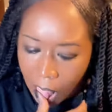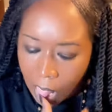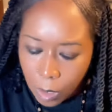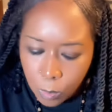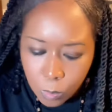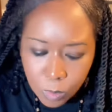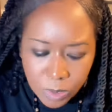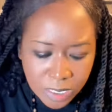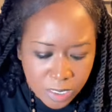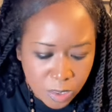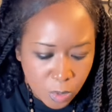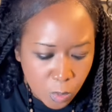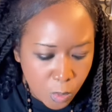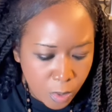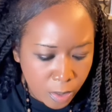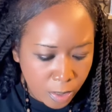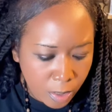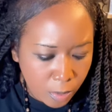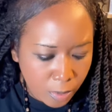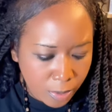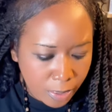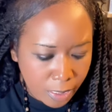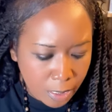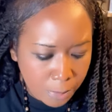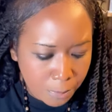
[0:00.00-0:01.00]
What's going
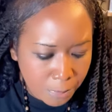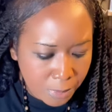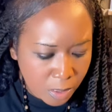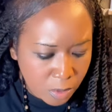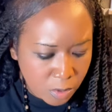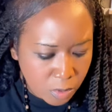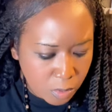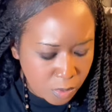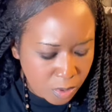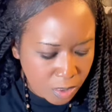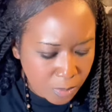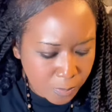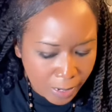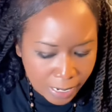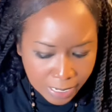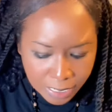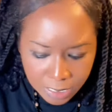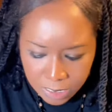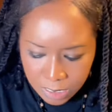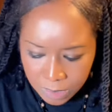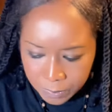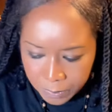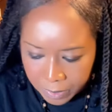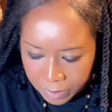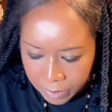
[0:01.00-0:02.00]
on in the mental space,
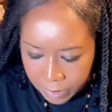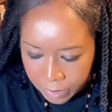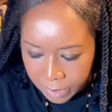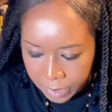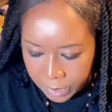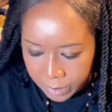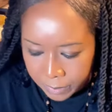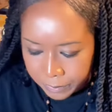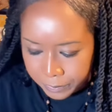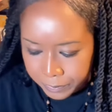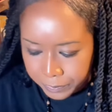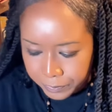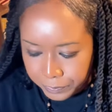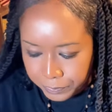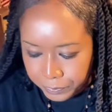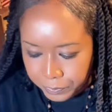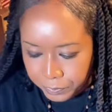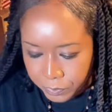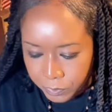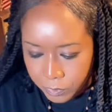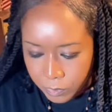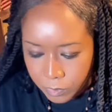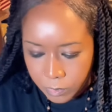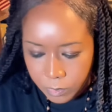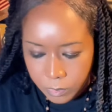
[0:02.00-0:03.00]
spirit?
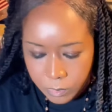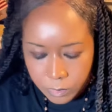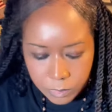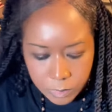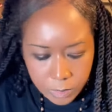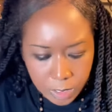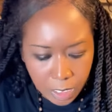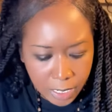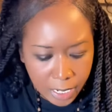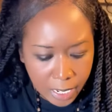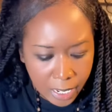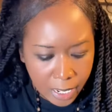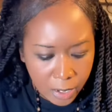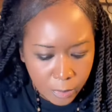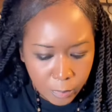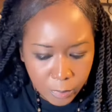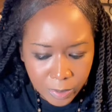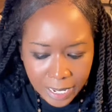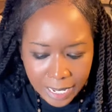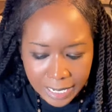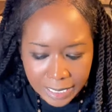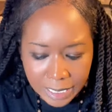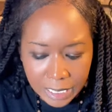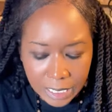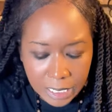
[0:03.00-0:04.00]
Okay, we
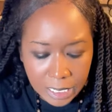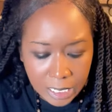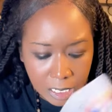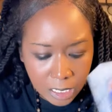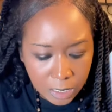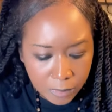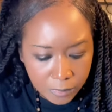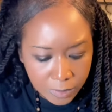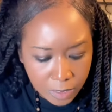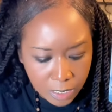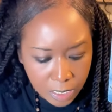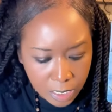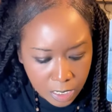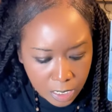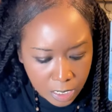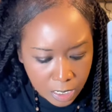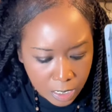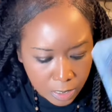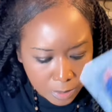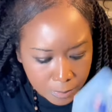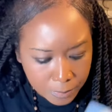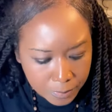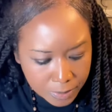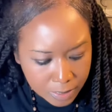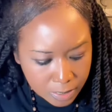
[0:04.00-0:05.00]
got the King of
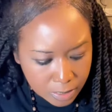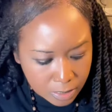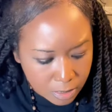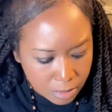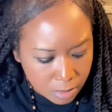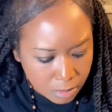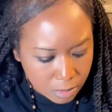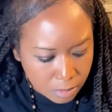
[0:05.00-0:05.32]
Cups.